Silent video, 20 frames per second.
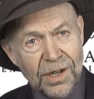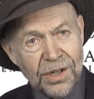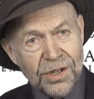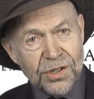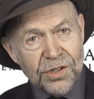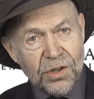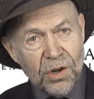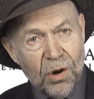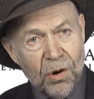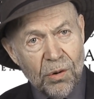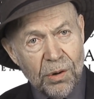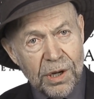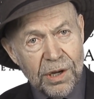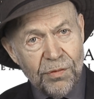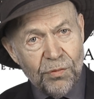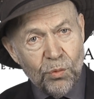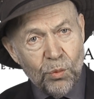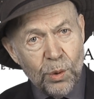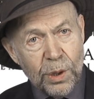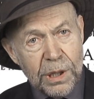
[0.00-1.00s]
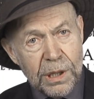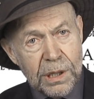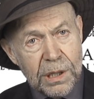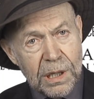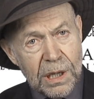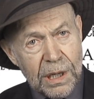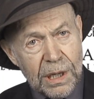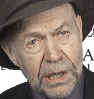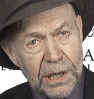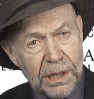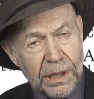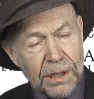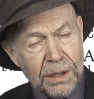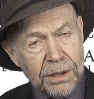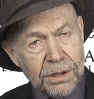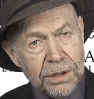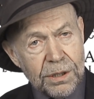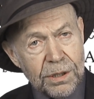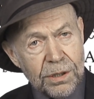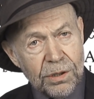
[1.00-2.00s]
So if we
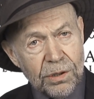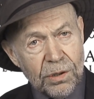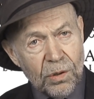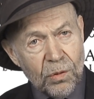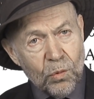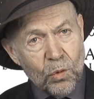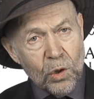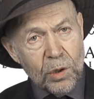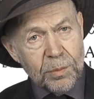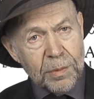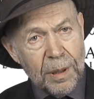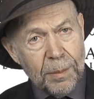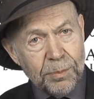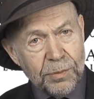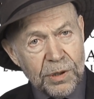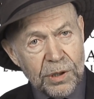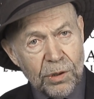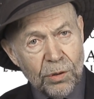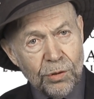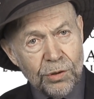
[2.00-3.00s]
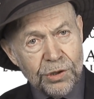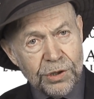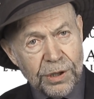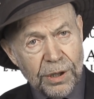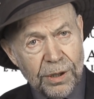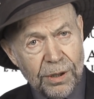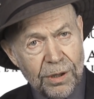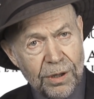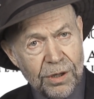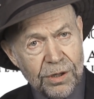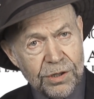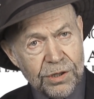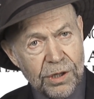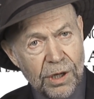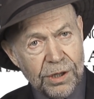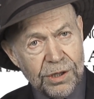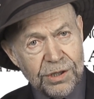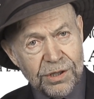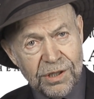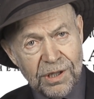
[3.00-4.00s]
continue to warm up the ocean
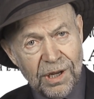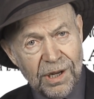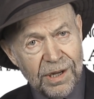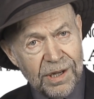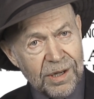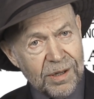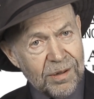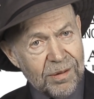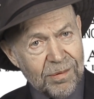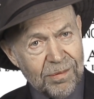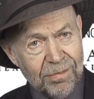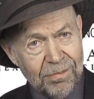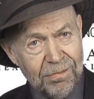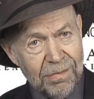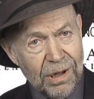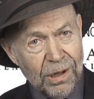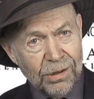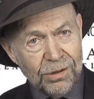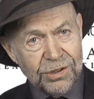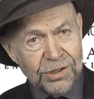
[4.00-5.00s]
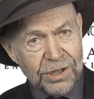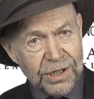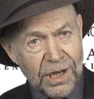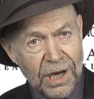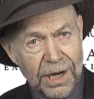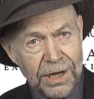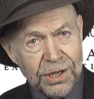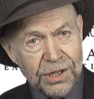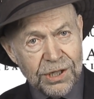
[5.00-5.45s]
such that it melts the ice